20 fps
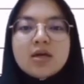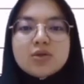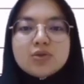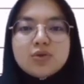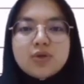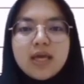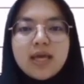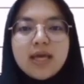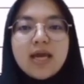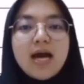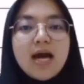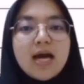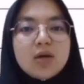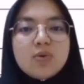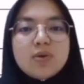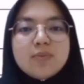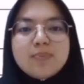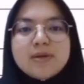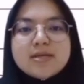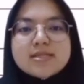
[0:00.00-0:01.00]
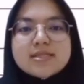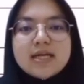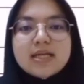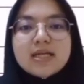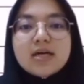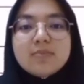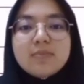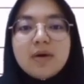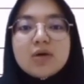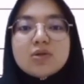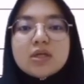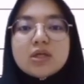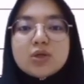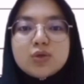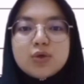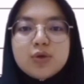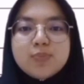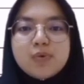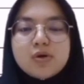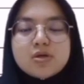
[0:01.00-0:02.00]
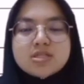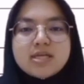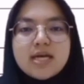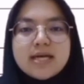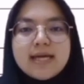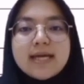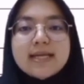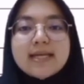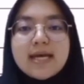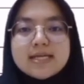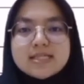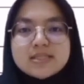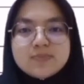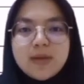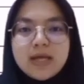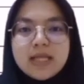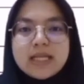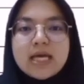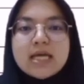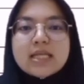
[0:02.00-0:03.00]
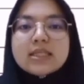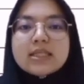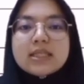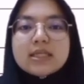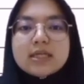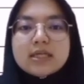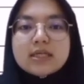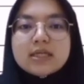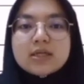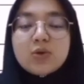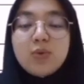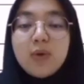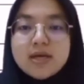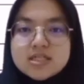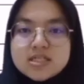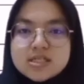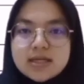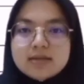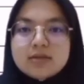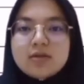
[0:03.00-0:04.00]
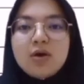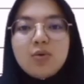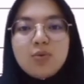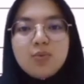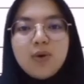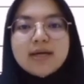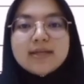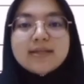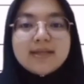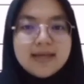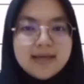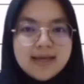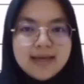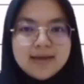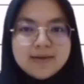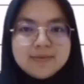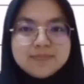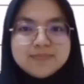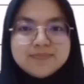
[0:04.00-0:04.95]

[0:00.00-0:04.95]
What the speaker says: Today, I will present about the group project and explain the question 1A.